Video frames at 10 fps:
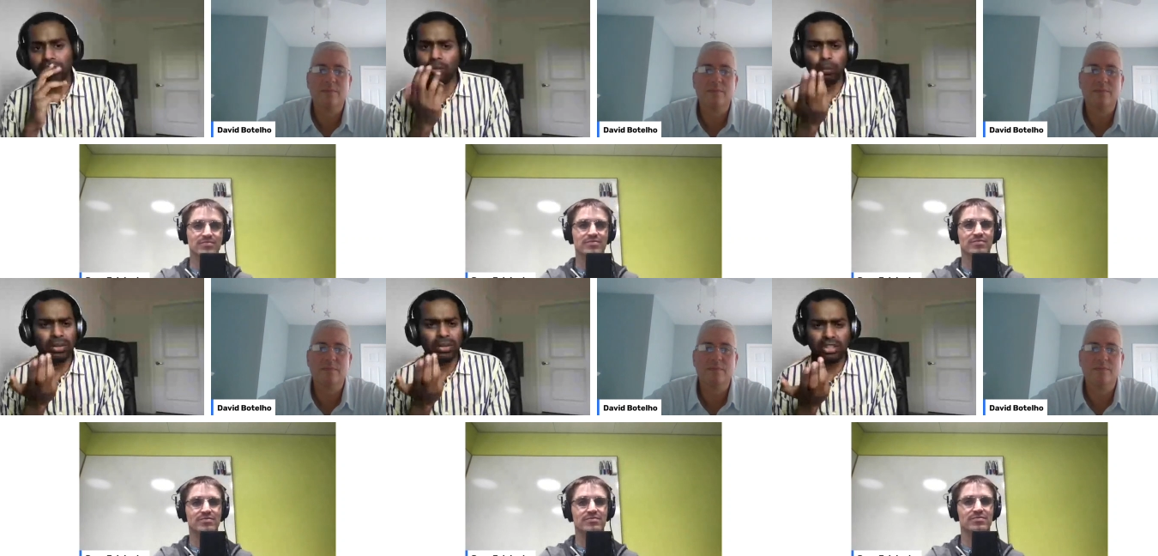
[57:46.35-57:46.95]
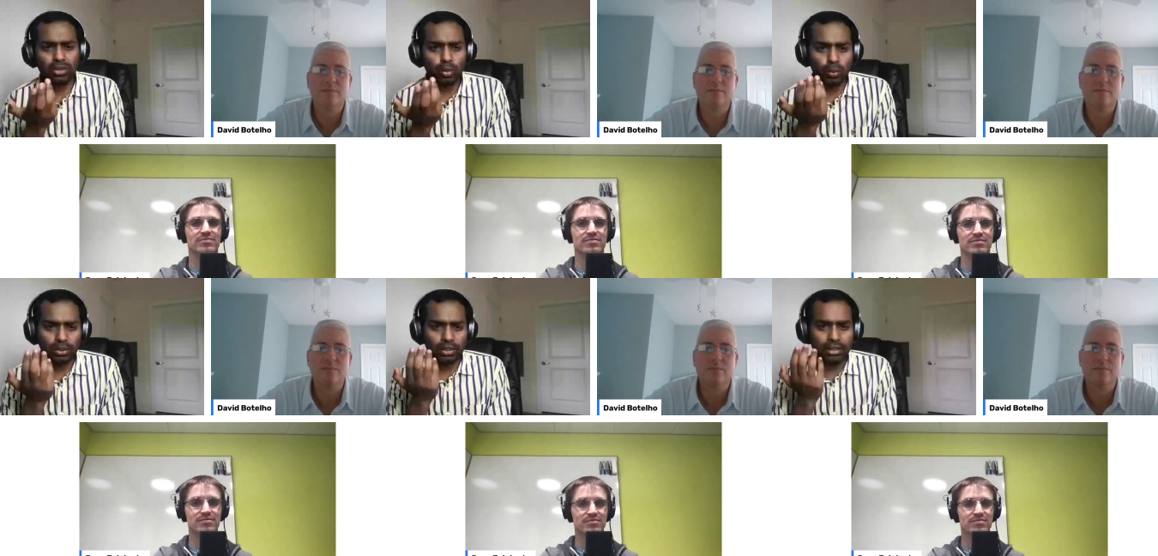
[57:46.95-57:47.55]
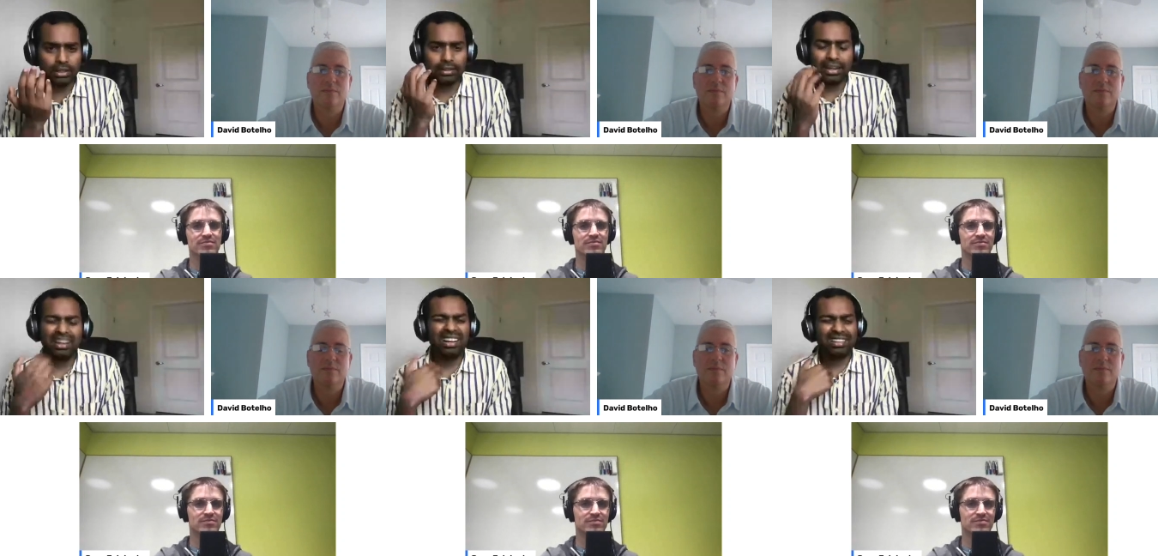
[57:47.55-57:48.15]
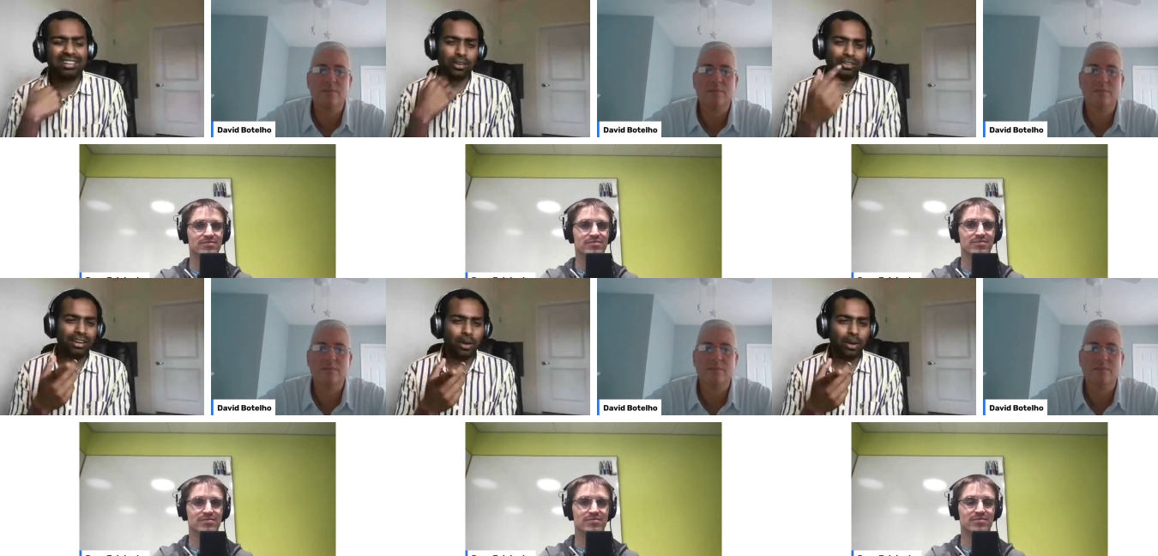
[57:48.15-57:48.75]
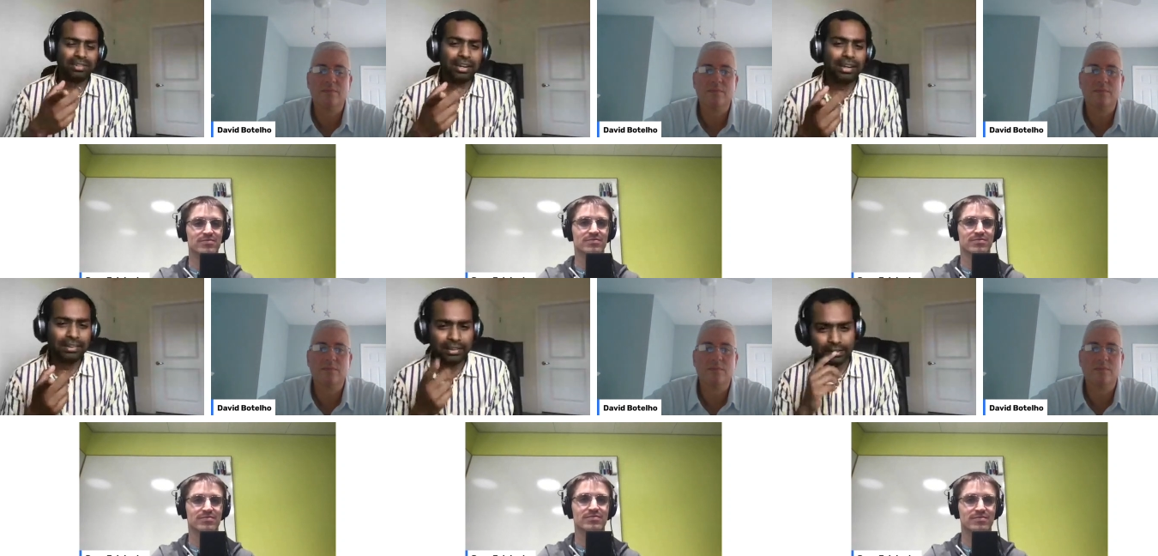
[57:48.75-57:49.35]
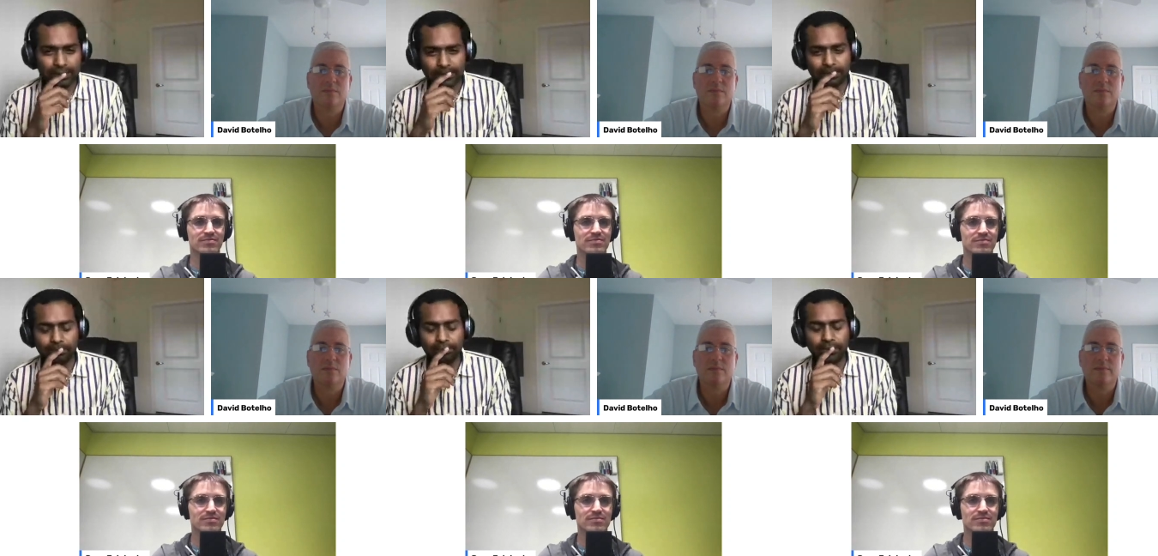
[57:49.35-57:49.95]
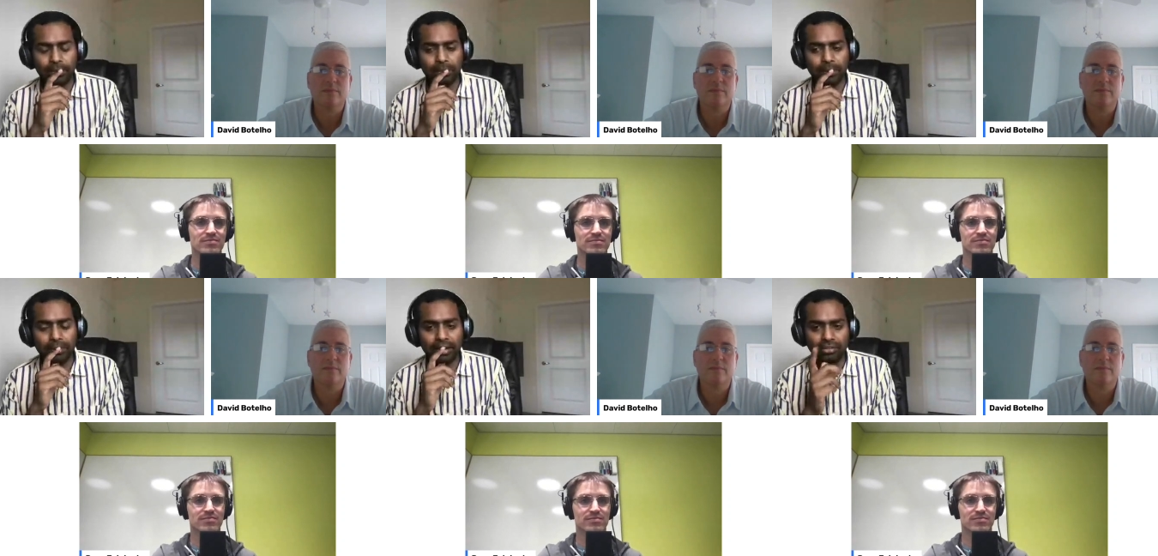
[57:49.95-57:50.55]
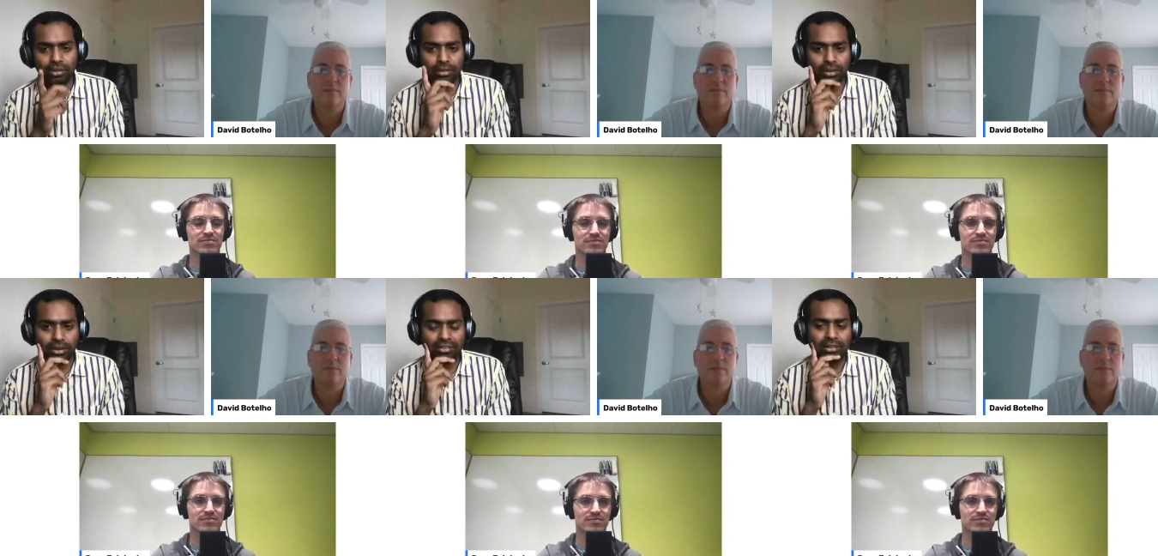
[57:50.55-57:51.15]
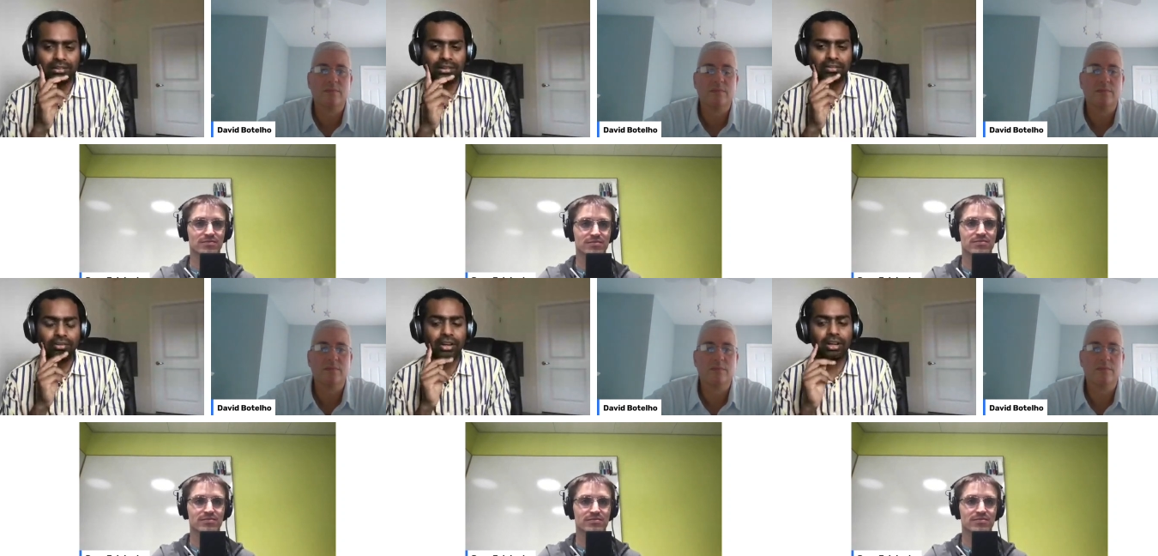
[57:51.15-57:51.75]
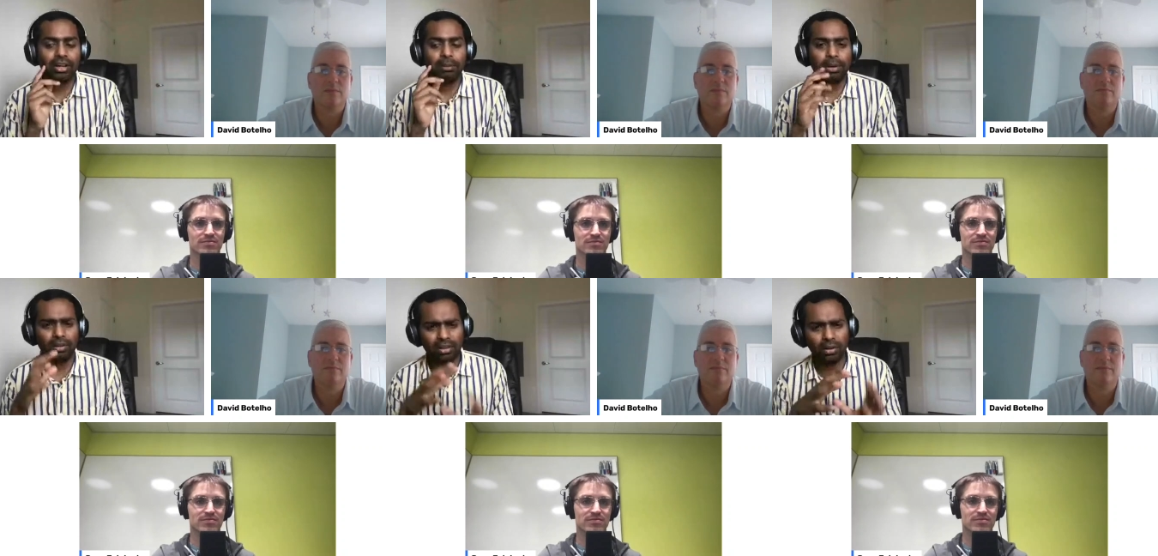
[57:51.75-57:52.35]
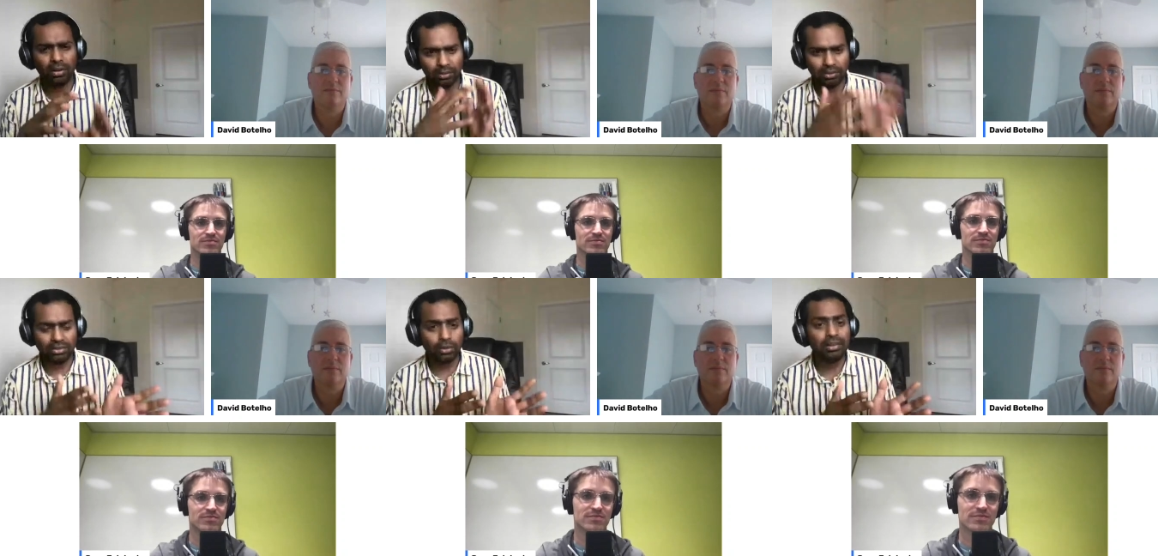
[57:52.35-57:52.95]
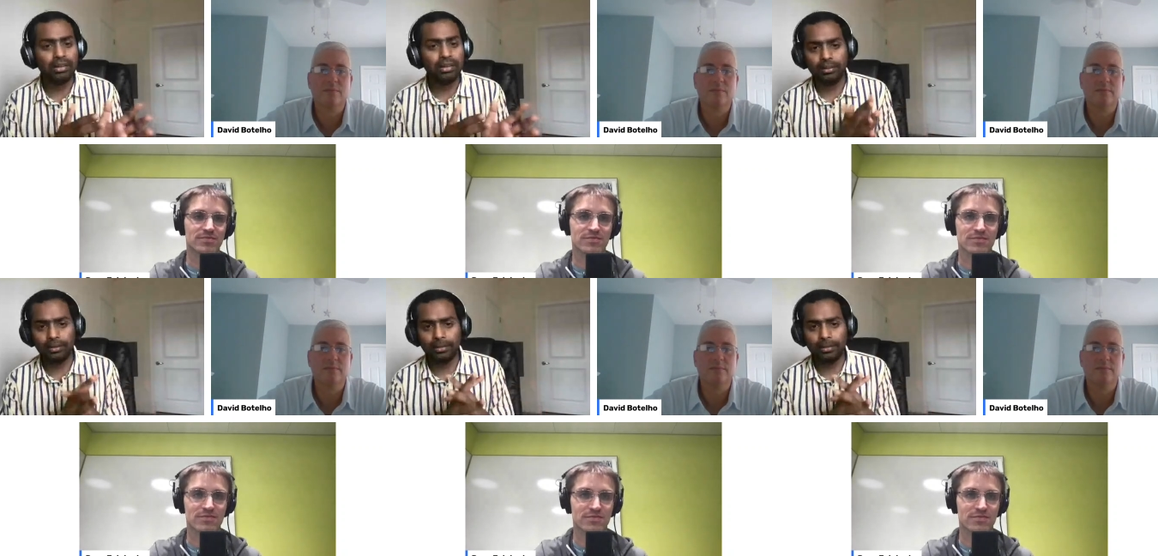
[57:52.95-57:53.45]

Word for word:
Speaker 1: we stick to uh, at least on the cloud side i think uh, maybe rancher rancher it's different but on the cloud side we stick the